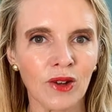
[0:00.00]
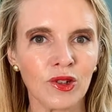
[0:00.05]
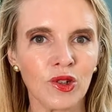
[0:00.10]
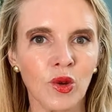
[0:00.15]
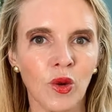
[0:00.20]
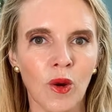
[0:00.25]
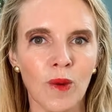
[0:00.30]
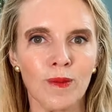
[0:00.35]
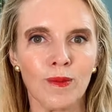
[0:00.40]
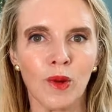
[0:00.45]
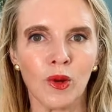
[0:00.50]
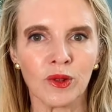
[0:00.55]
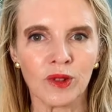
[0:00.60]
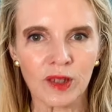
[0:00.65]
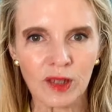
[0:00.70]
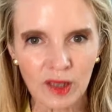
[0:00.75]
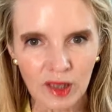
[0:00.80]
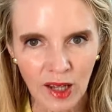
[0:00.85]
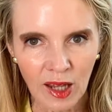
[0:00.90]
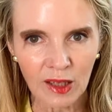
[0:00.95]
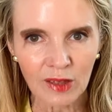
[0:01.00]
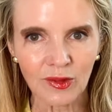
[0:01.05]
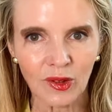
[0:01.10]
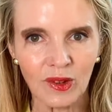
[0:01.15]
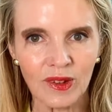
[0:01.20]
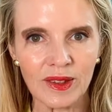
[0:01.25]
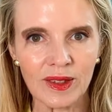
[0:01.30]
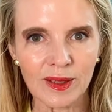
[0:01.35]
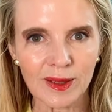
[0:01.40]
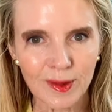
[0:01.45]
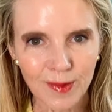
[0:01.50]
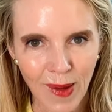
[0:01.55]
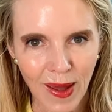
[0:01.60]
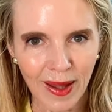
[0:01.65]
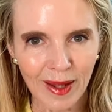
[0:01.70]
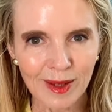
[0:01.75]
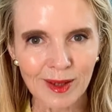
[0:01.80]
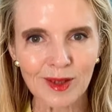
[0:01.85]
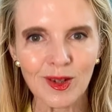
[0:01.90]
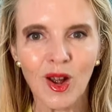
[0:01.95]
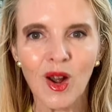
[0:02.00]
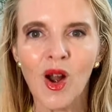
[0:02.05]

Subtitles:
who are most successful in this space